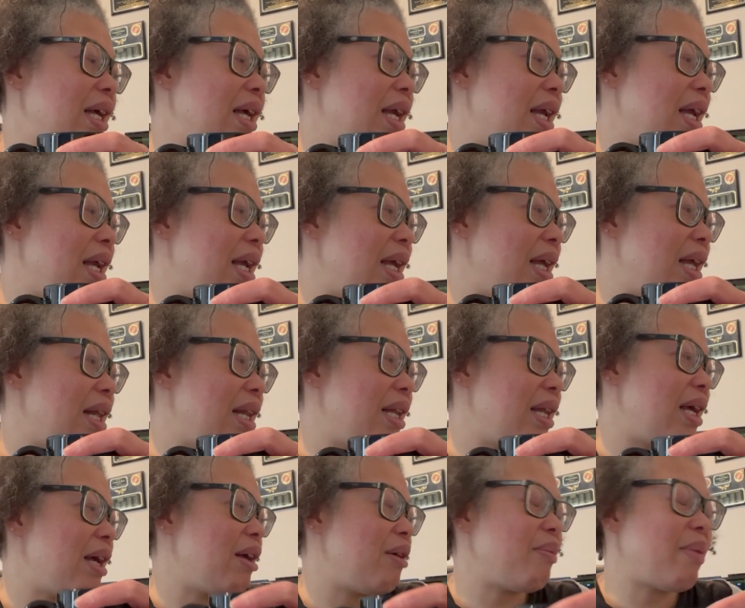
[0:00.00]
And
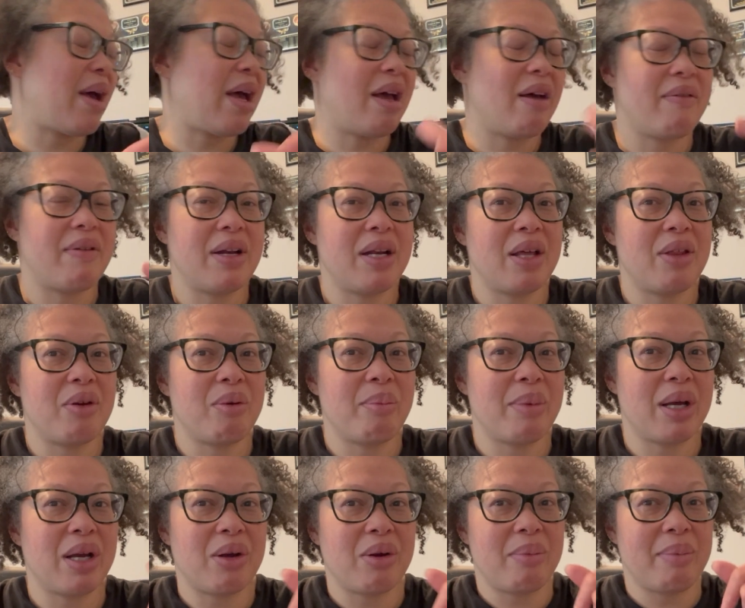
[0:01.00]
I have another
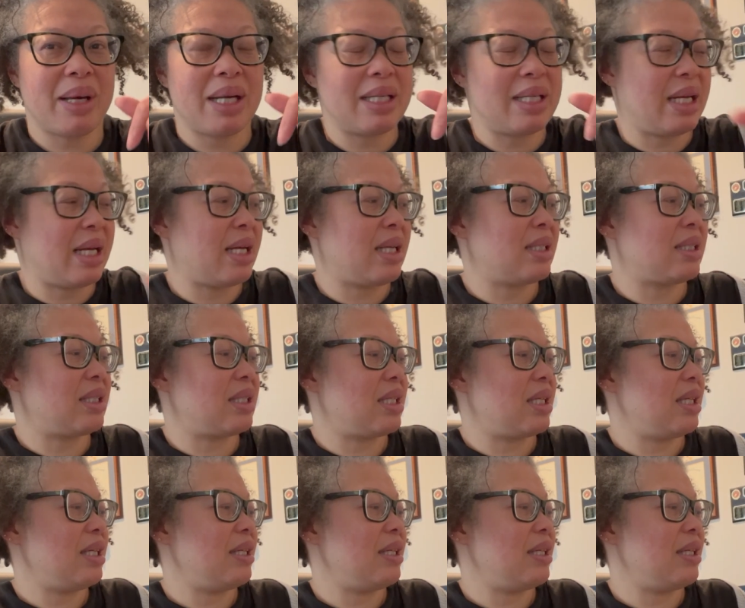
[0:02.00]
mug on my desk,